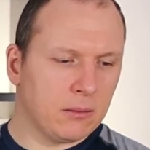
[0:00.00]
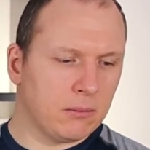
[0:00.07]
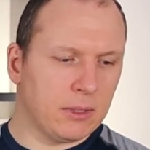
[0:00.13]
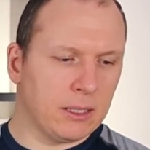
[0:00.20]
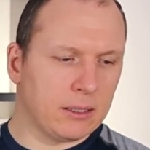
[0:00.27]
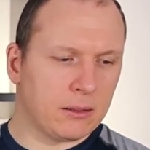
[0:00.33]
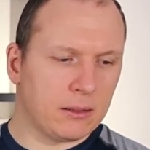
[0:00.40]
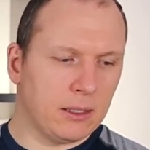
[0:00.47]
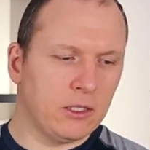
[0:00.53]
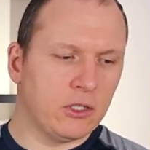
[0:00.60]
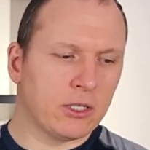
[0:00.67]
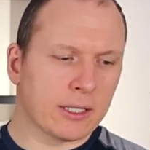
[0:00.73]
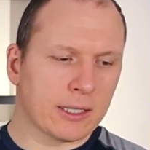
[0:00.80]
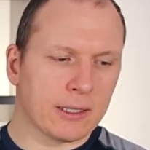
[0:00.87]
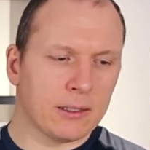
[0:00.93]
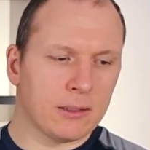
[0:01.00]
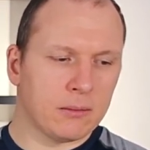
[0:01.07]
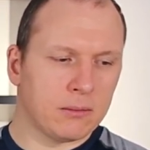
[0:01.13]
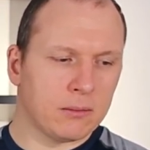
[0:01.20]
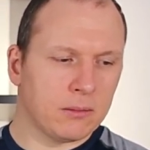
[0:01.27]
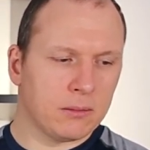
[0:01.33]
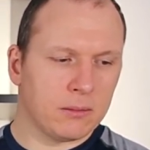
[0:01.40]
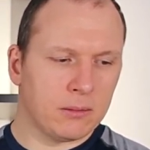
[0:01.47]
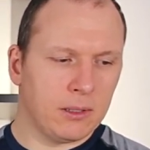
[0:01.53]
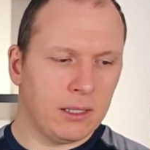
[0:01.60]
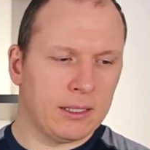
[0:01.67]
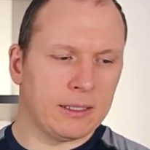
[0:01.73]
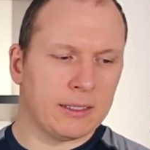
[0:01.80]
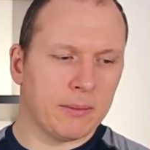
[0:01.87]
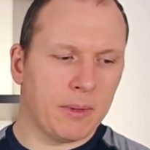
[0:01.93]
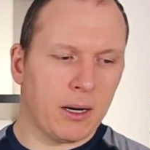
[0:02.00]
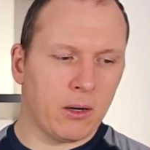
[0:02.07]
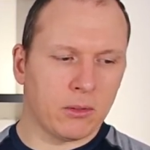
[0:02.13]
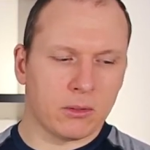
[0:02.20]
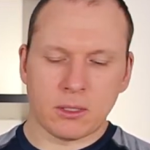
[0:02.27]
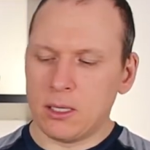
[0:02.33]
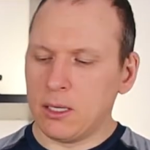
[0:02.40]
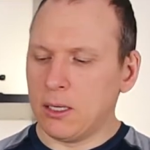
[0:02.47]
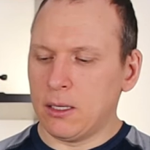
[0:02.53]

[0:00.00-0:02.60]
But in general, it is about